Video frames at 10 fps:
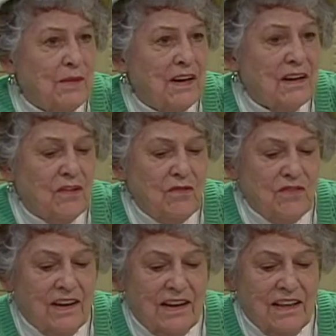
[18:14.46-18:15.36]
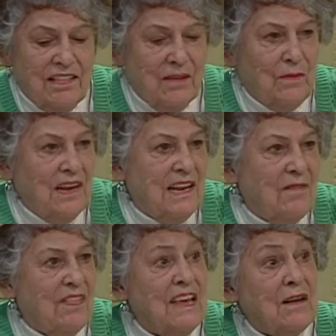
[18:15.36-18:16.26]
our country, and I think we can
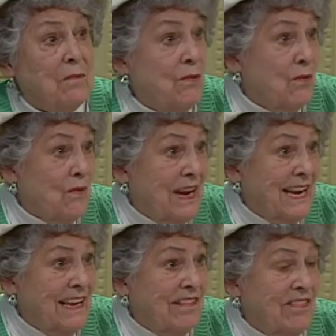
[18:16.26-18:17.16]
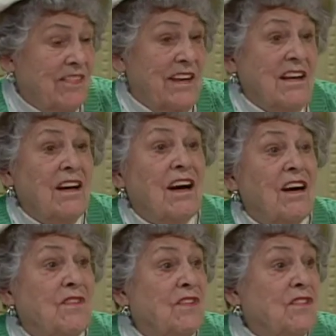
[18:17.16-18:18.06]
even think of parades
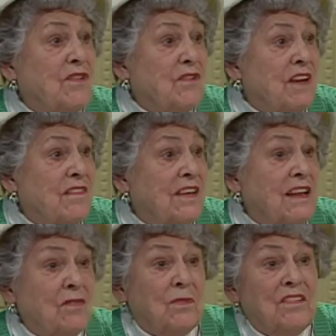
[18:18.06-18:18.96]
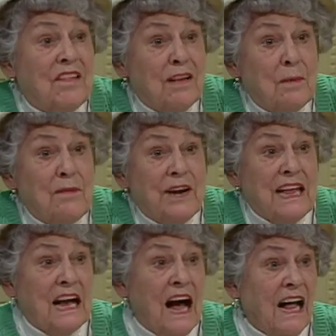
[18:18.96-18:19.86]
for certain events. We're
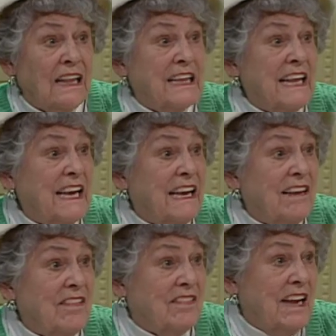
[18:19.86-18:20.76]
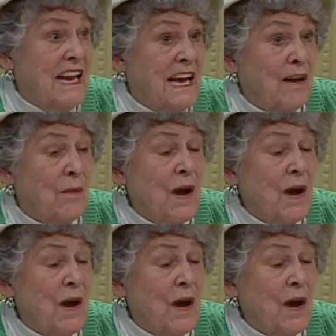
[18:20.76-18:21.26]
celebrating holidays now.